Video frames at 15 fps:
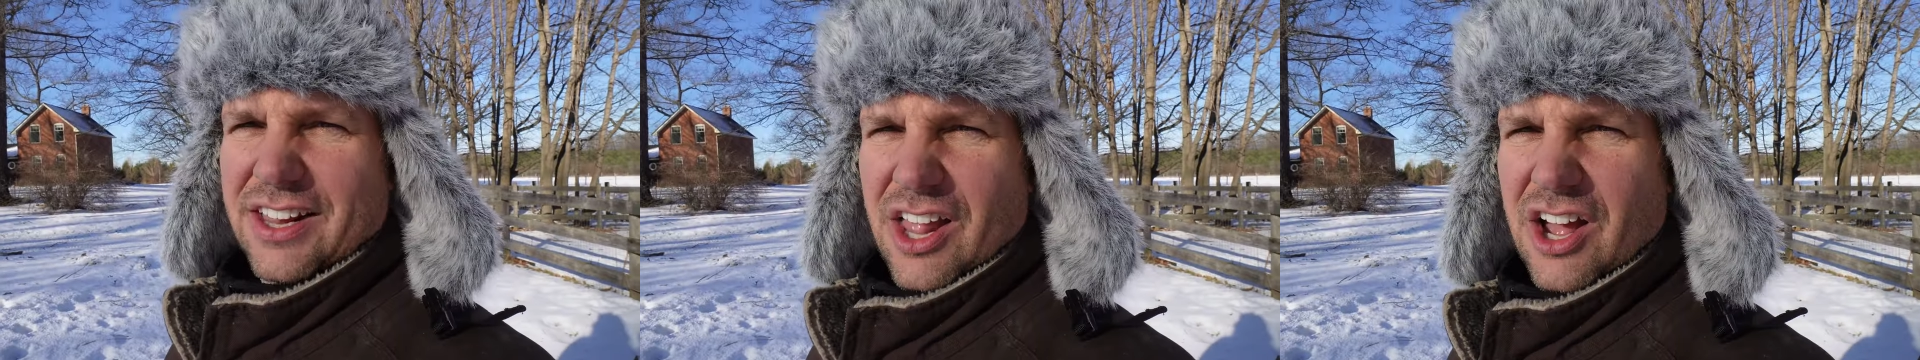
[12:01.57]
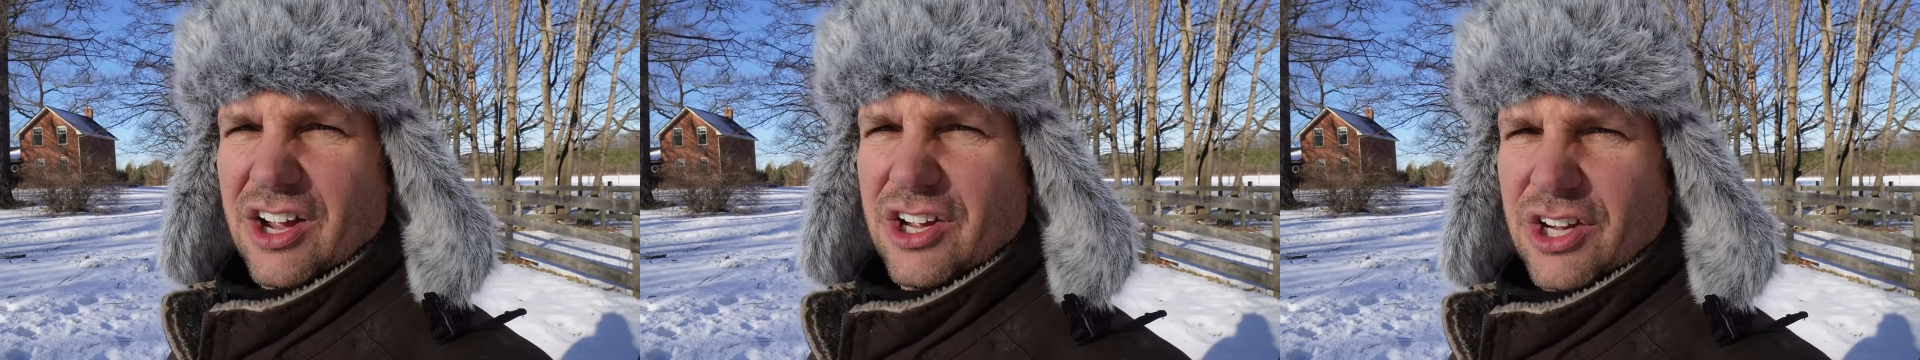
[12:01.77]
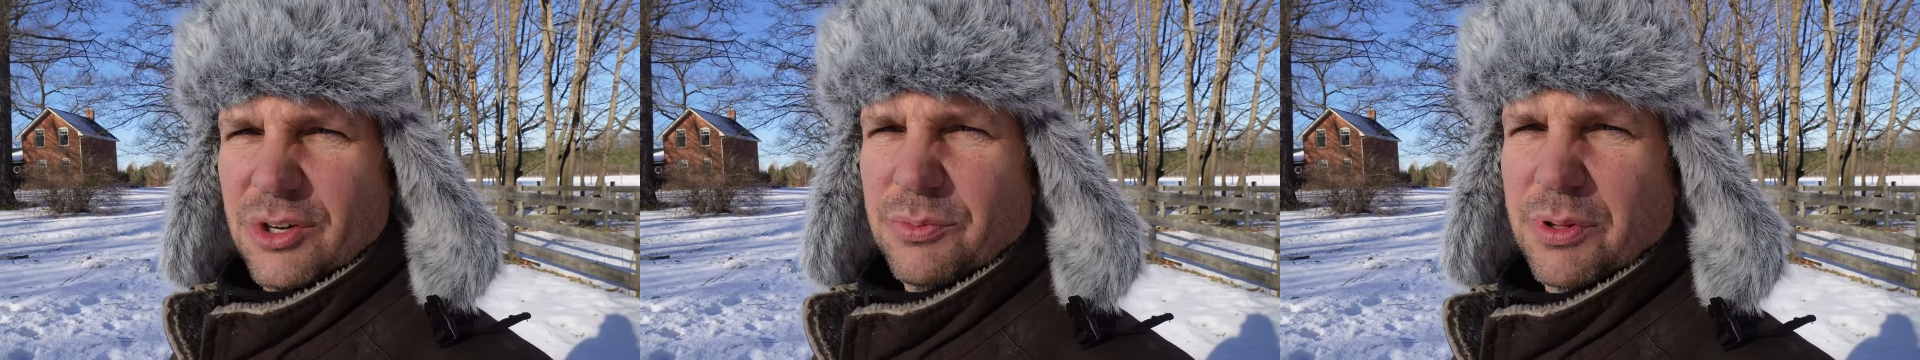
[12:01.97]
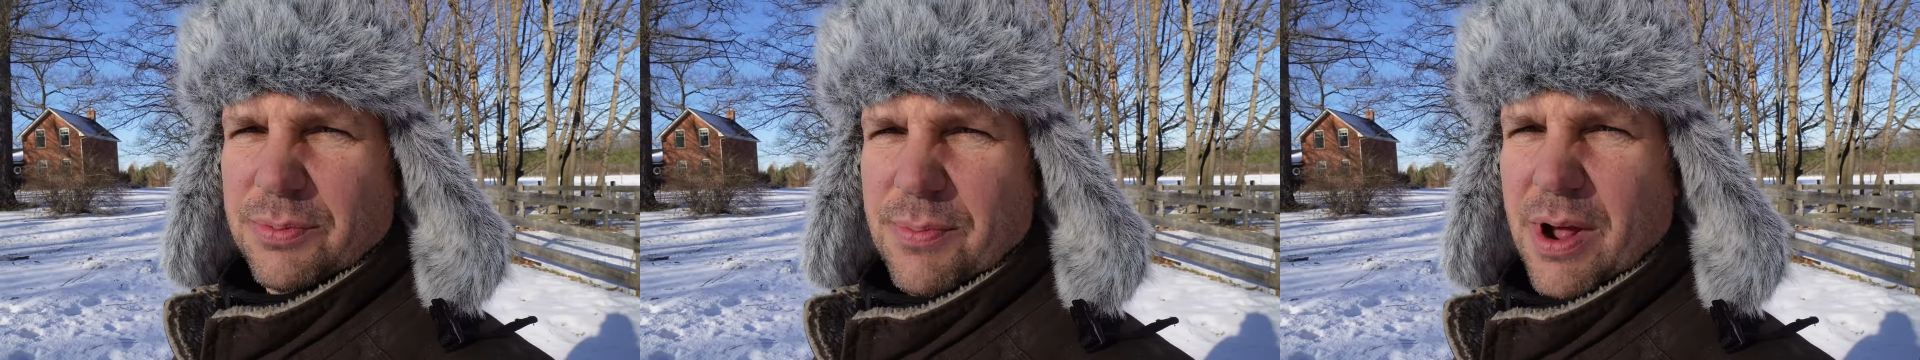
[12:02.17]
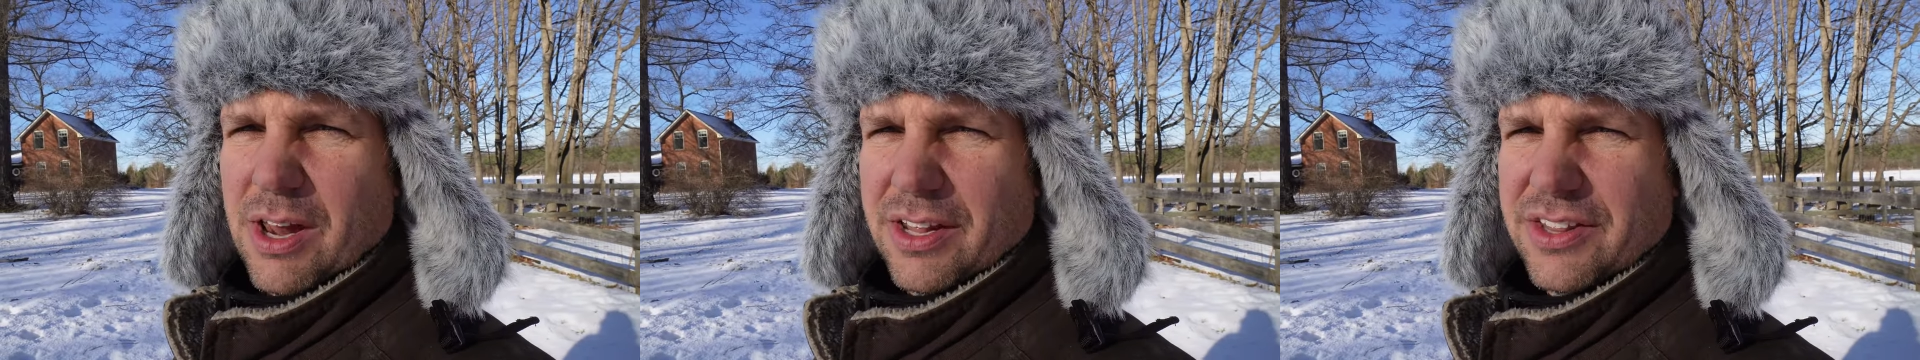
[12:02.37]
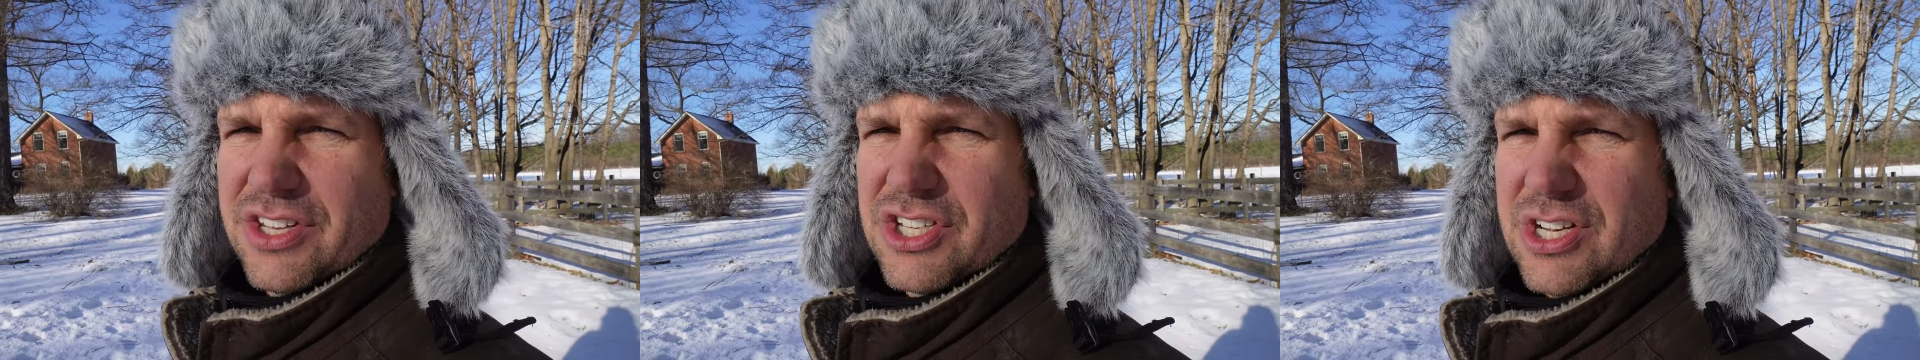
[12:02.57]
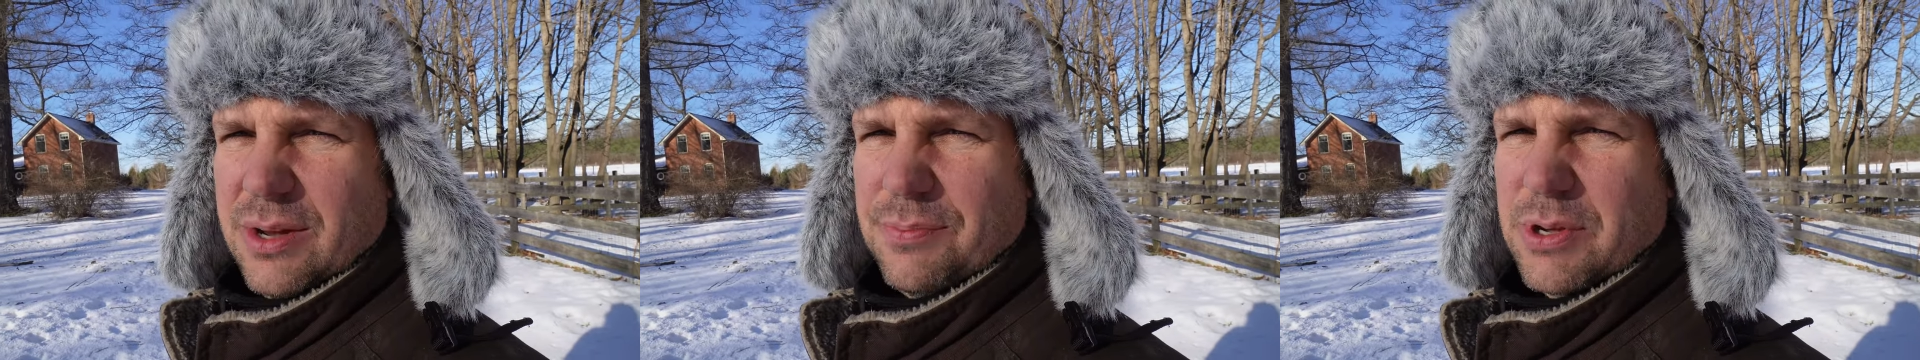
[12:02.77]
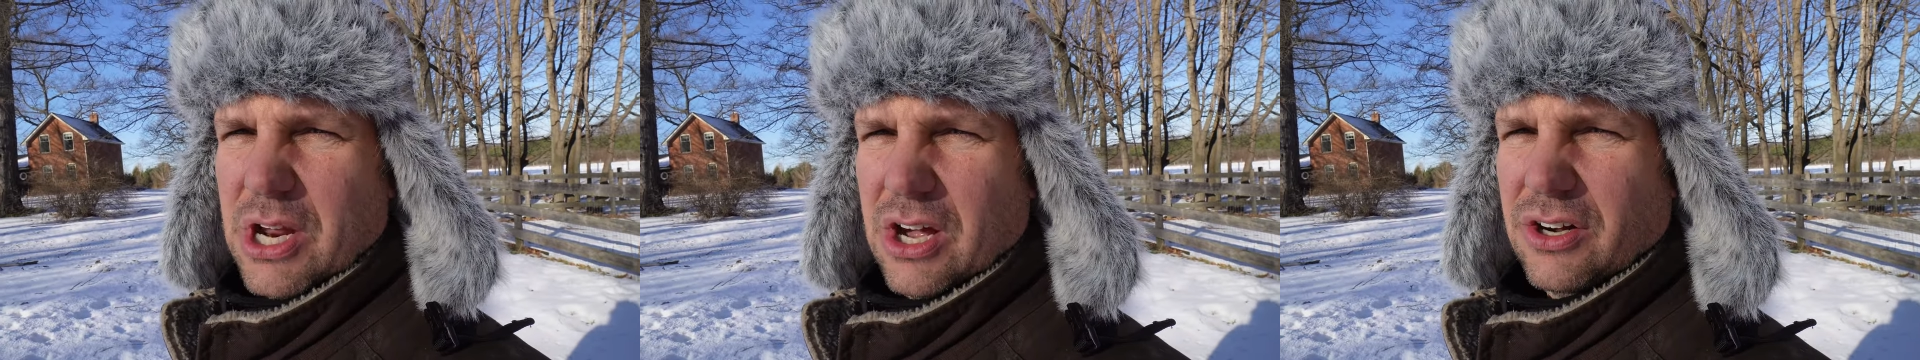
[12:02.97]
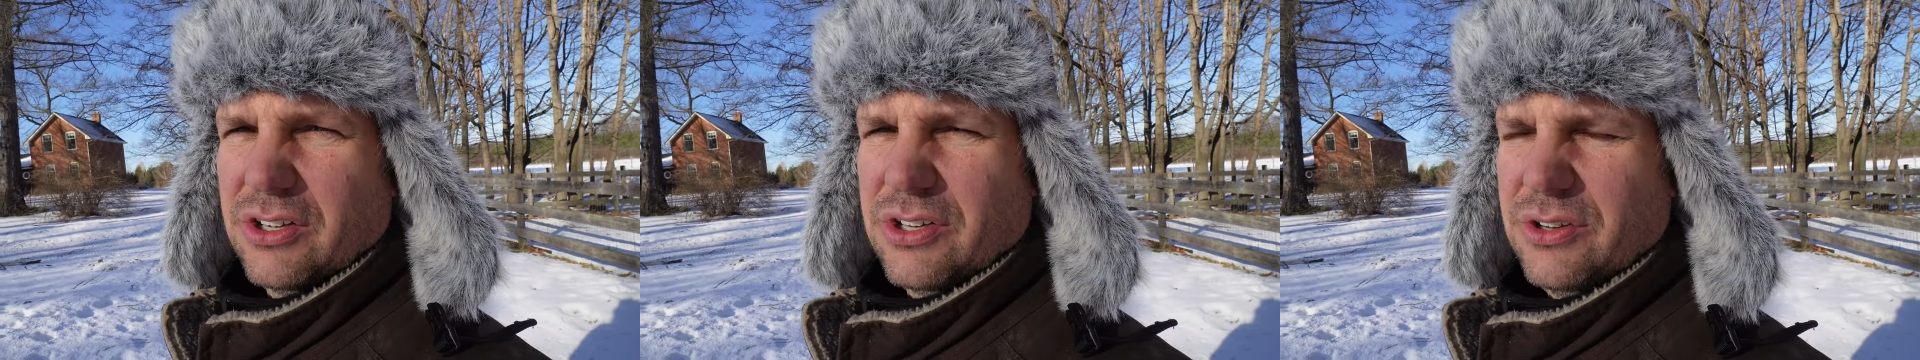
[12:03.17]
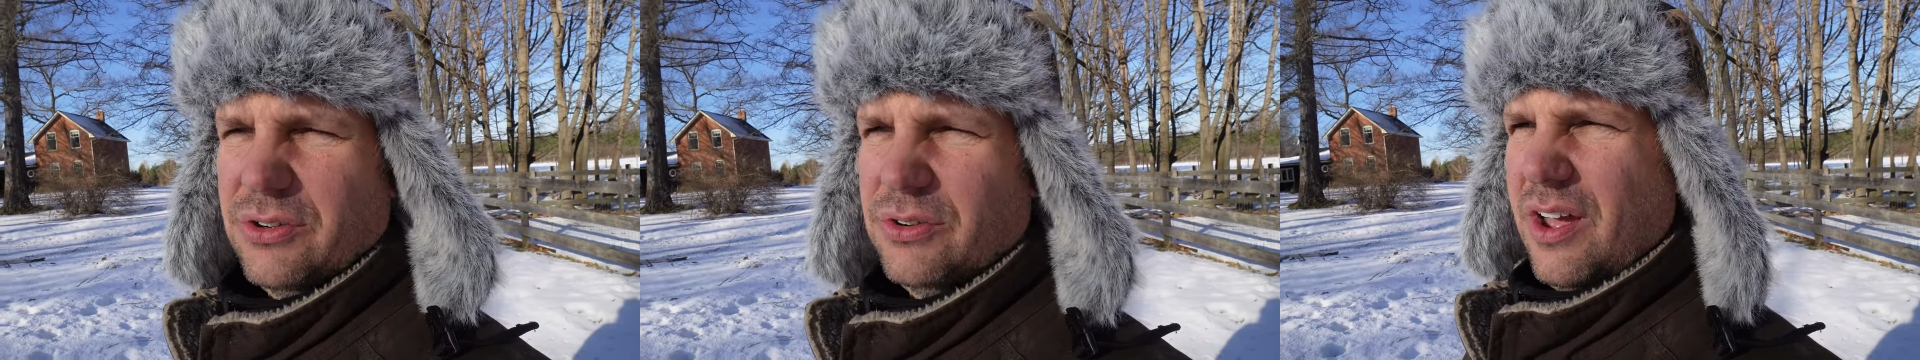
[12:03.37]
along good with Molly the sheepdog
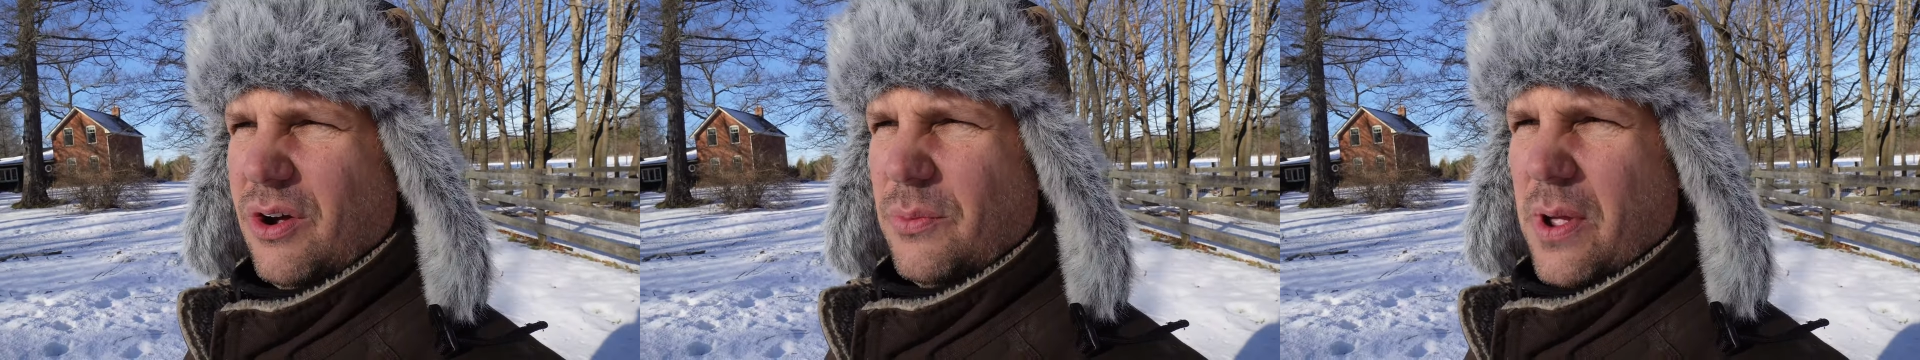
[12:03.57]
too.